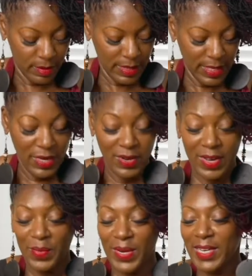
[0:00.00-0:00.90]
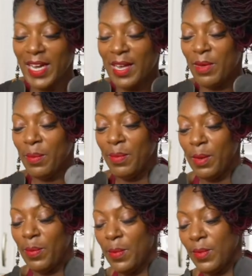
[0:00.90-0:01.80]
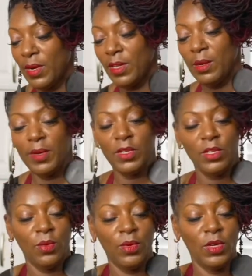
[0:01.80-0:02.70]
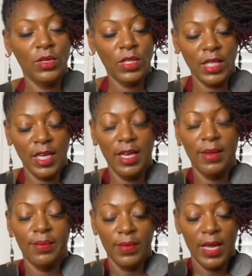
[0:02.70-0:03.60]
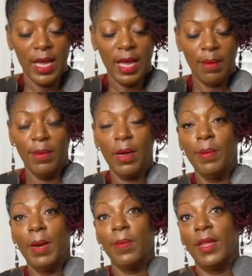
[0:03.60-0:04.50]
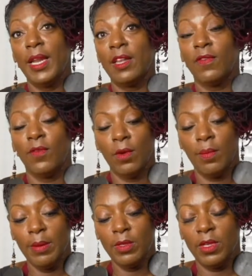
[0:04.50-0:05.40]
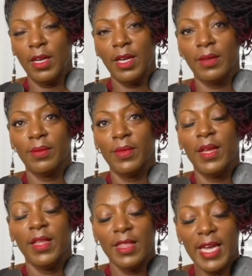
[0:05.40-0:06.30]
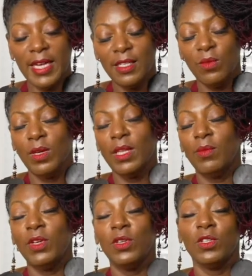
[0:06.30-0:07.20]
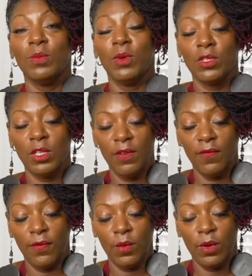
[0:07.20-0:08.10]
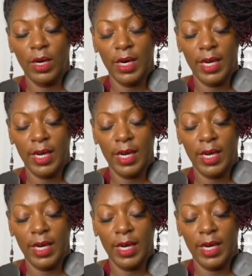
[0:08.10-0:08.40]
I want to talk about bell pepper a little bit too. When you see a bell pepper that has 4 bumps on it, that's the one that we use mostly for